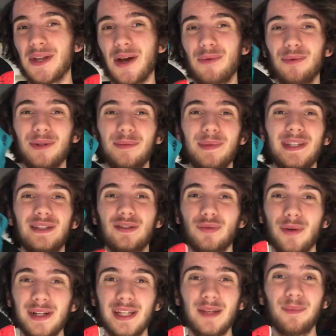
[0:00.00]
go would be
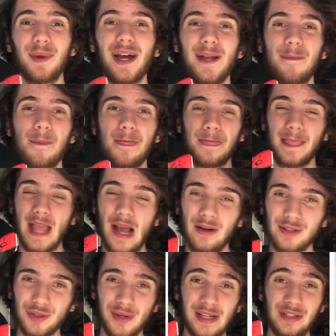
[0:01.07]
$20, but I
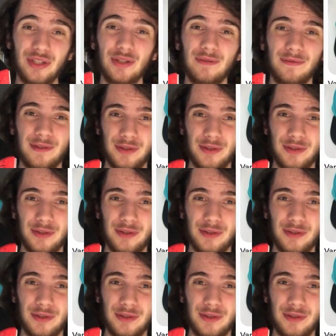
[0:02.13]
would try and shoot for